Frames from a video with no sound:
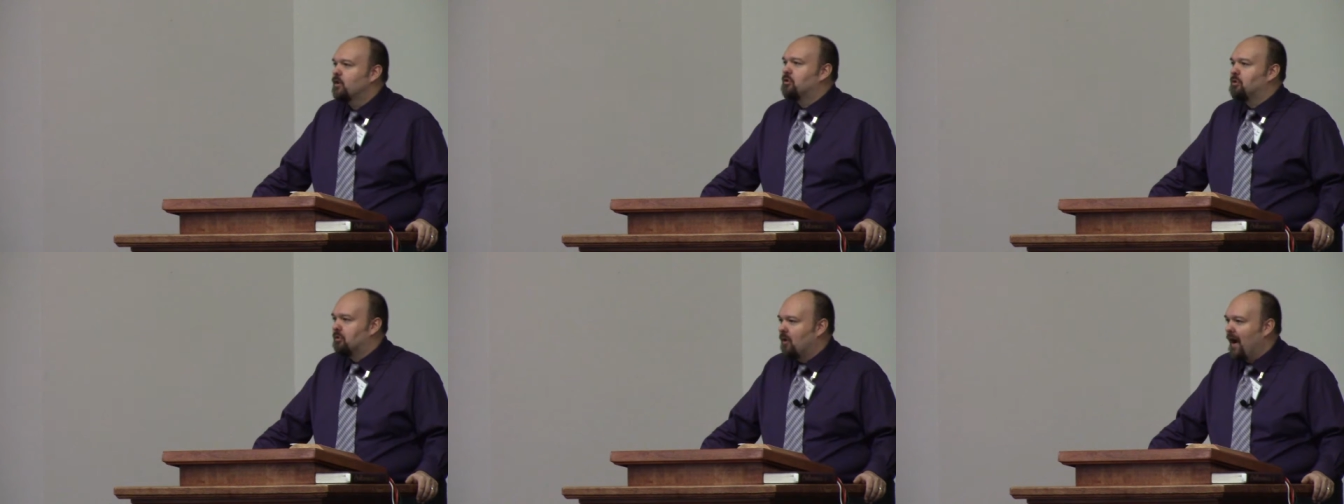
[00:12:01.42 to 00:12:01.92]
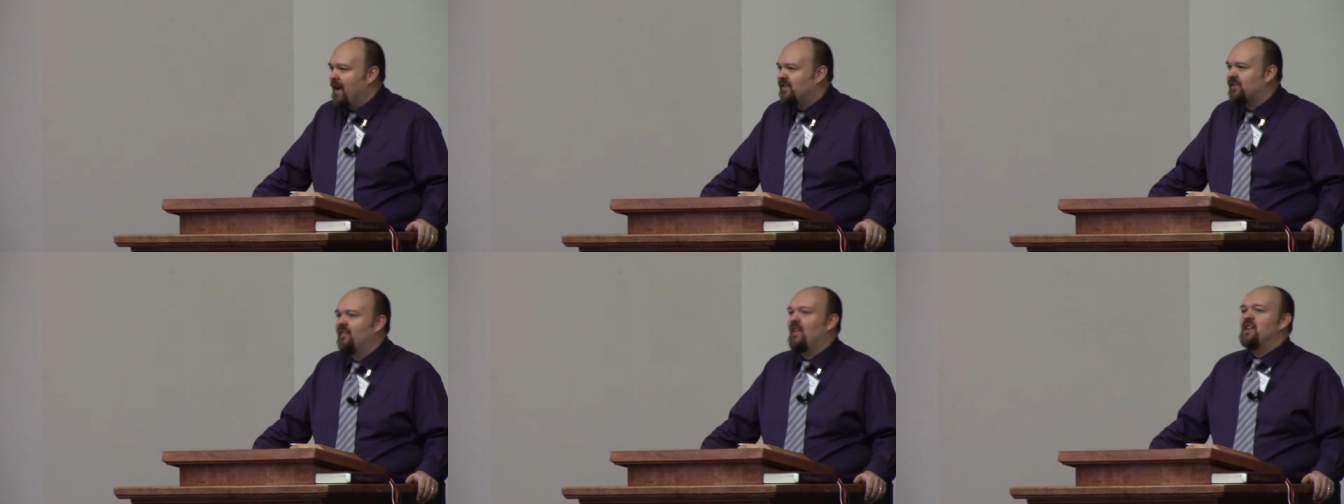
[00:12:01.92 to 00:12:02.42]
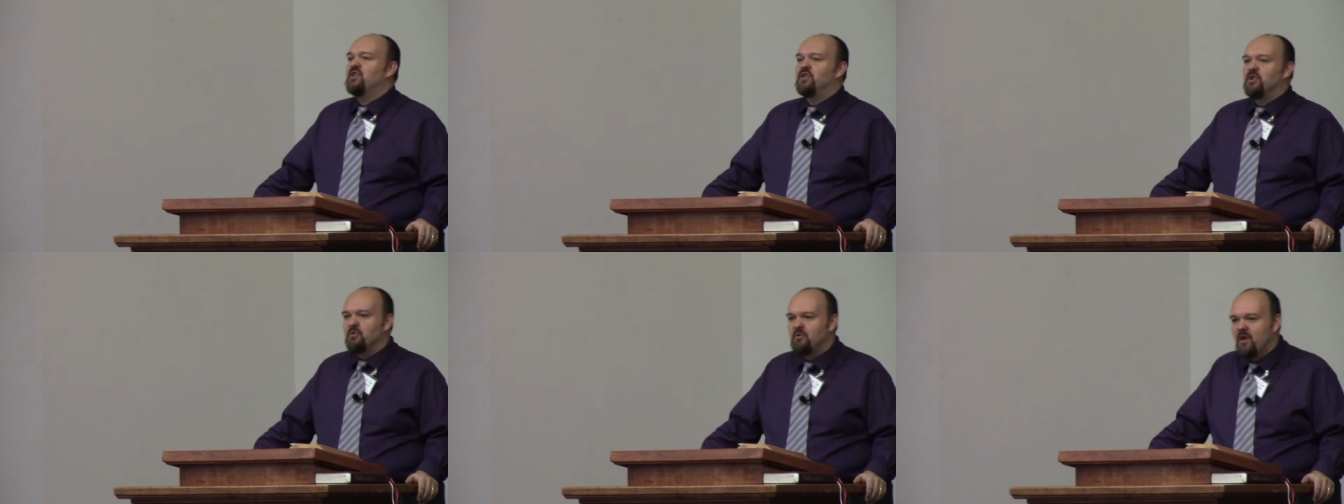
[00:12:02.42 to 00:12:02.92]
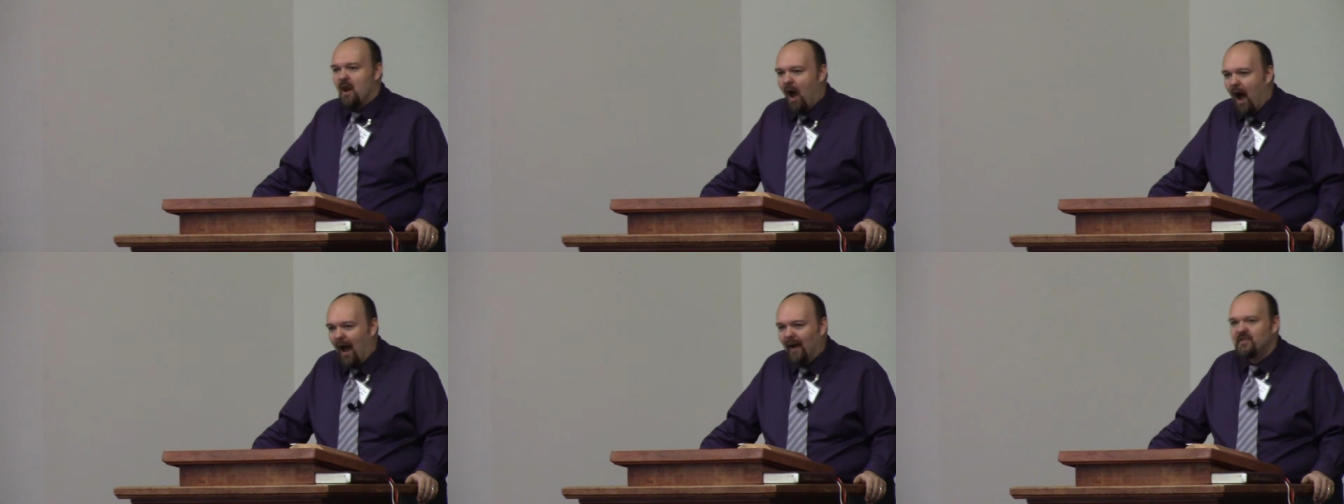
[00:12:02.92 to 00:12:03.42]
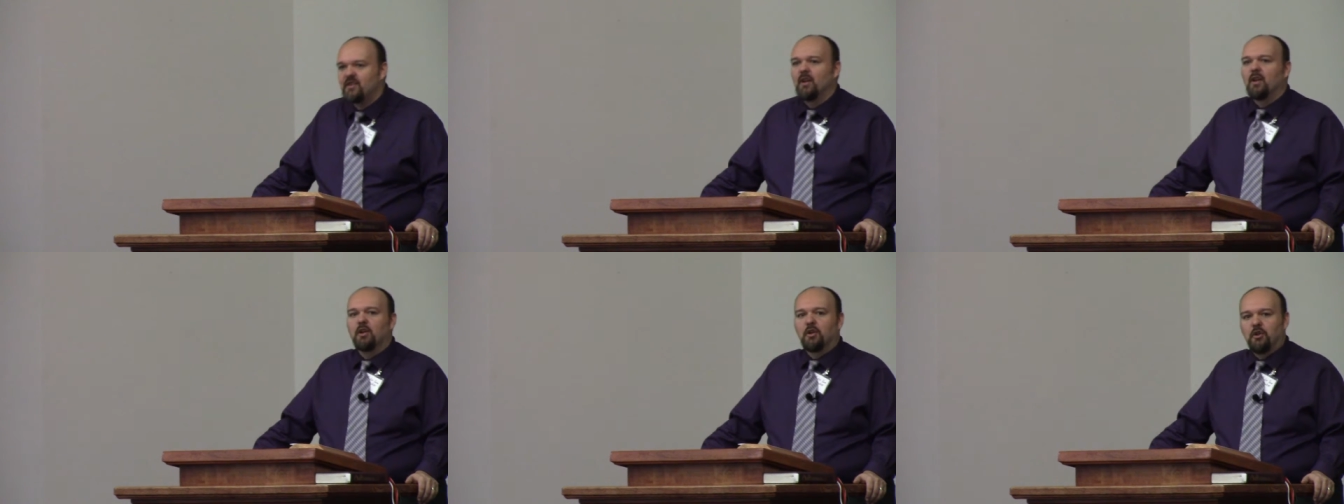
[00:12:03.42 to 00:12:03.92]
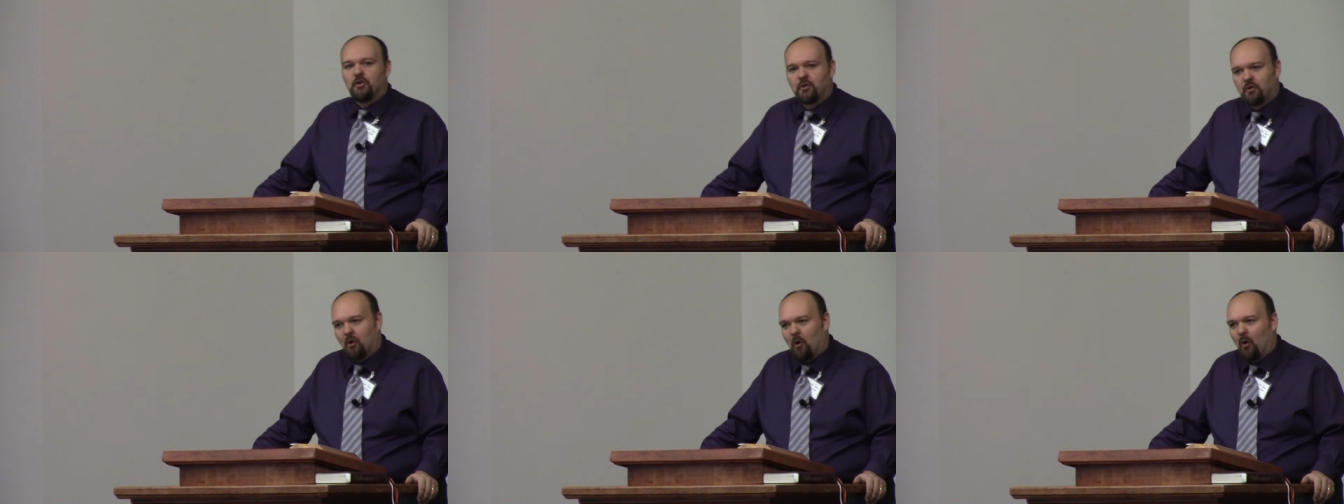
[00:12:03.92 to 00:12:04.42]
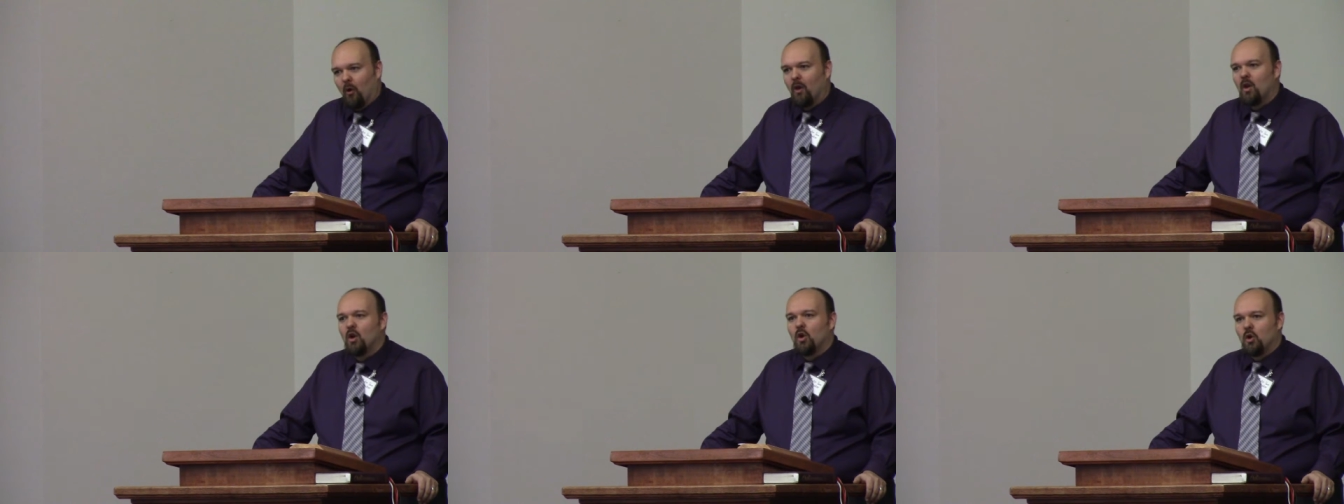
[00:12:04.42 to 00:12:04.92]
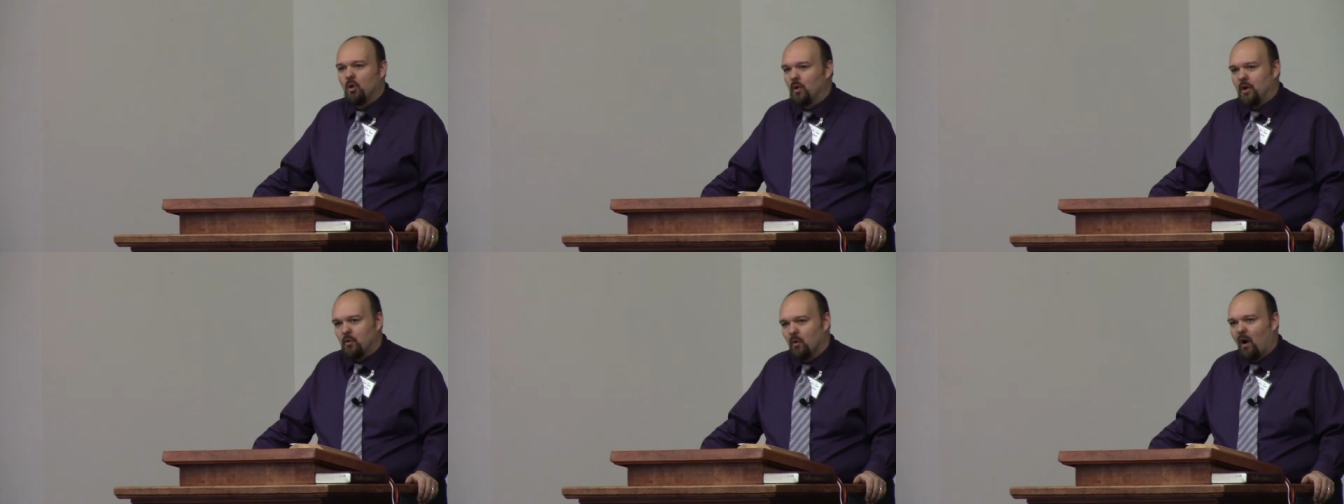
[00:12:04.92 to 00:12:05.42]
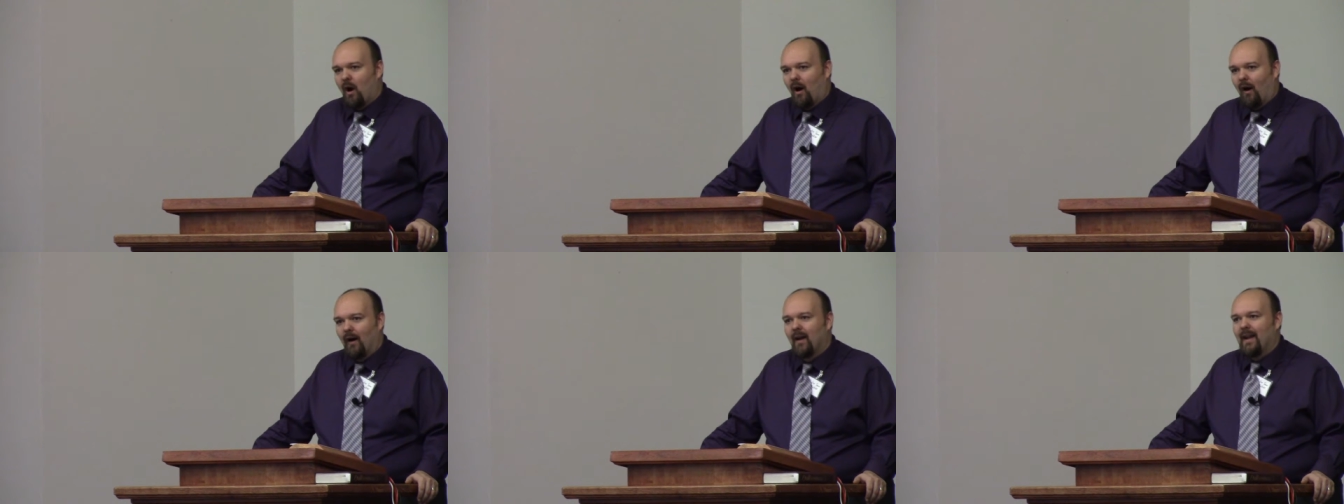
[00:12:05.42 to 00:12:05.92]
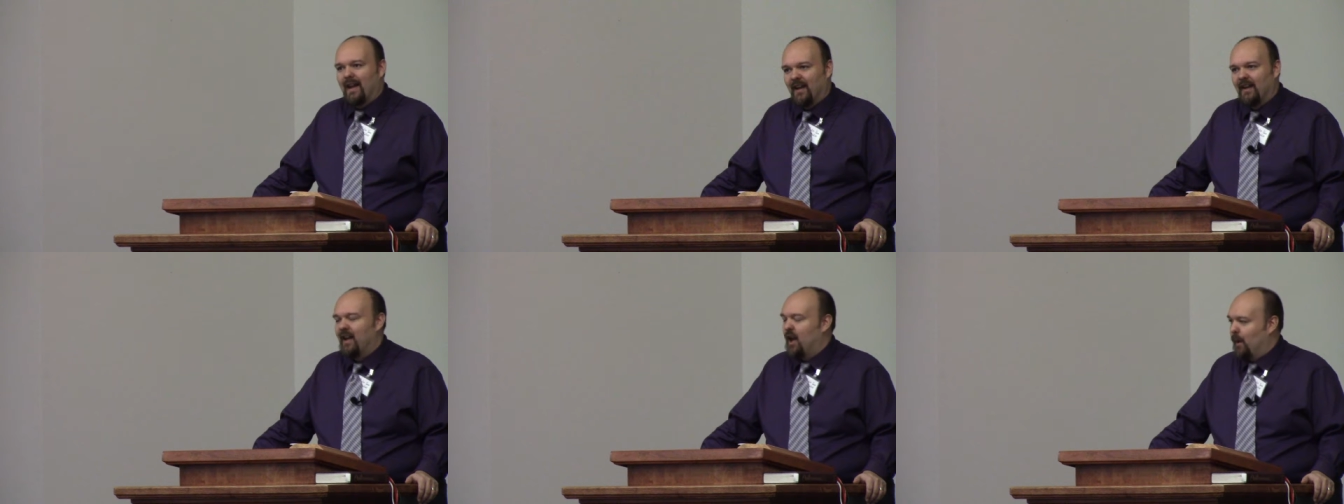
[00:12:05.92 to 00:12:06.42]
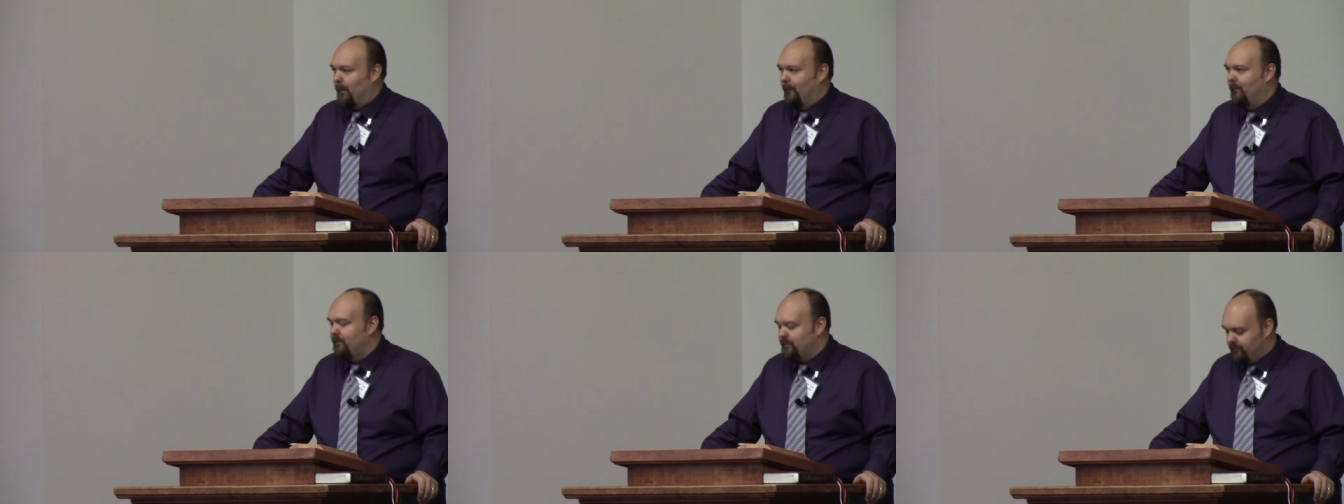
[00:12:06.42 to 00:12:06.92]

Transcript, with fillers: Christ, and they do not control who you are in Him.